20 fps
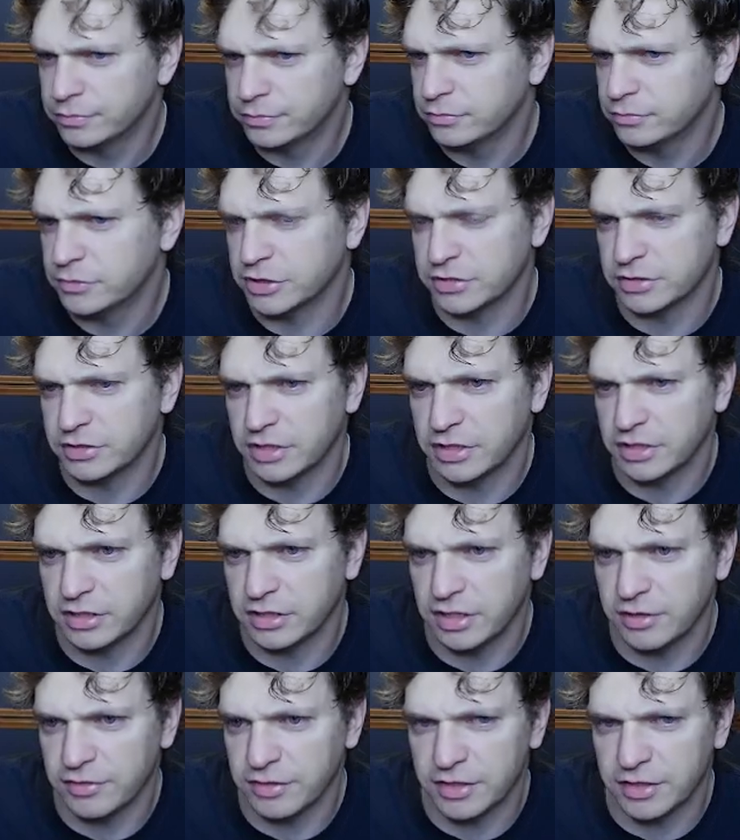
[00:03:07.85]
Just
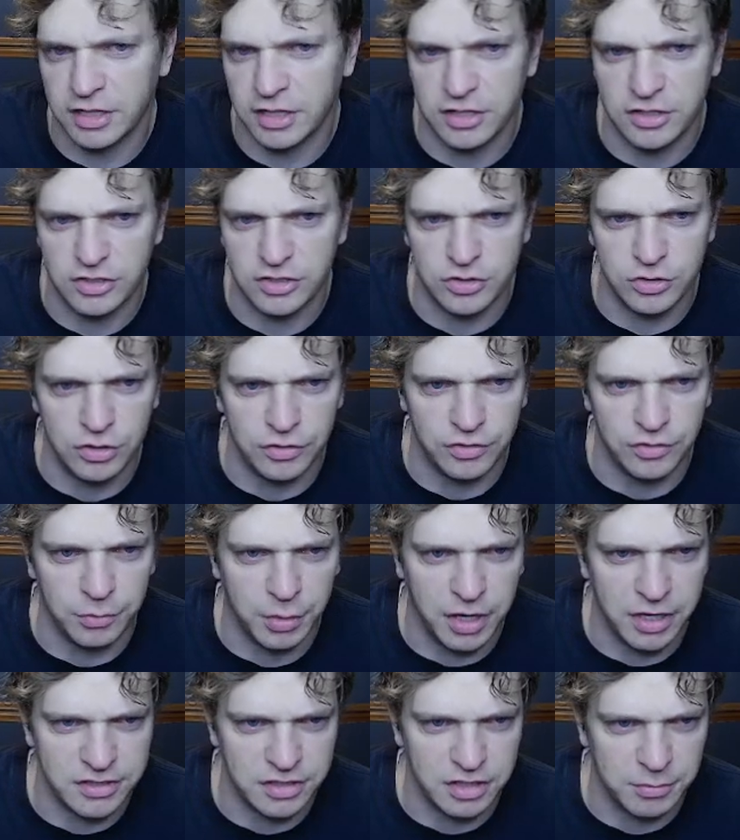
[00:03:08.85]
getting 2 different bodies on
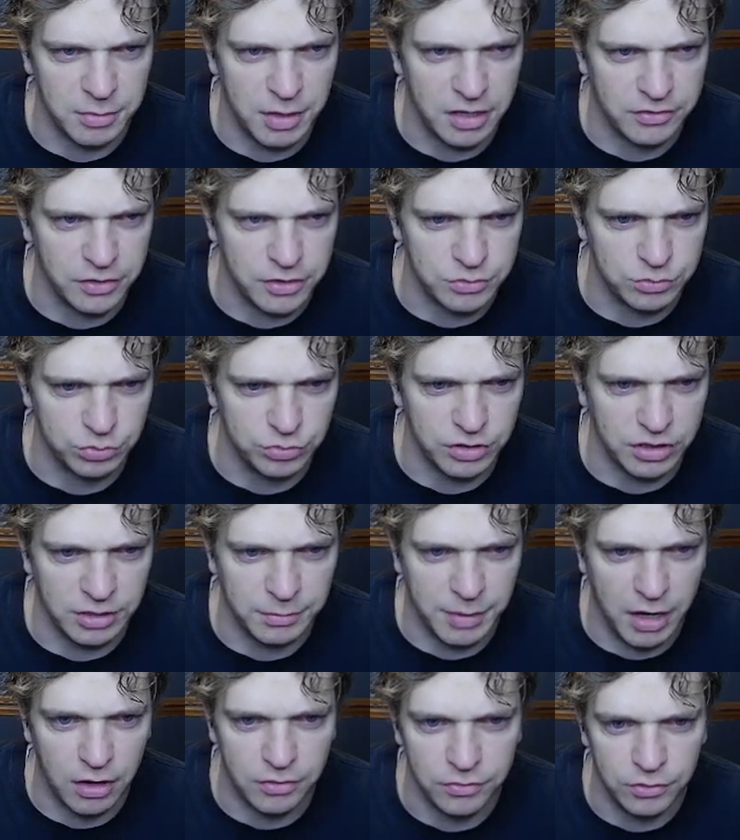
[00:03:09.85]
the battlefield is really
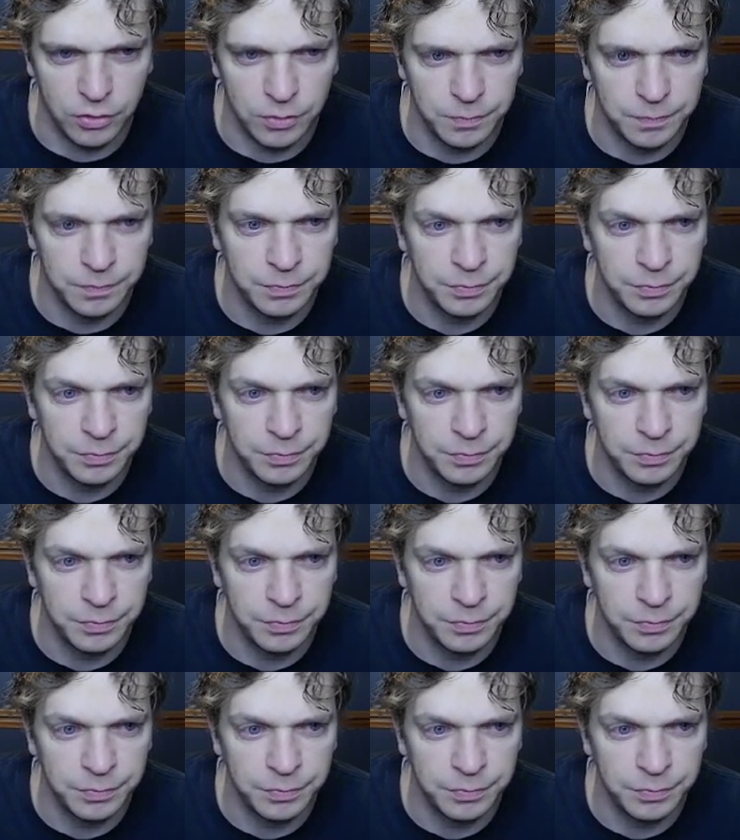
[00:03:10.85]
powerful.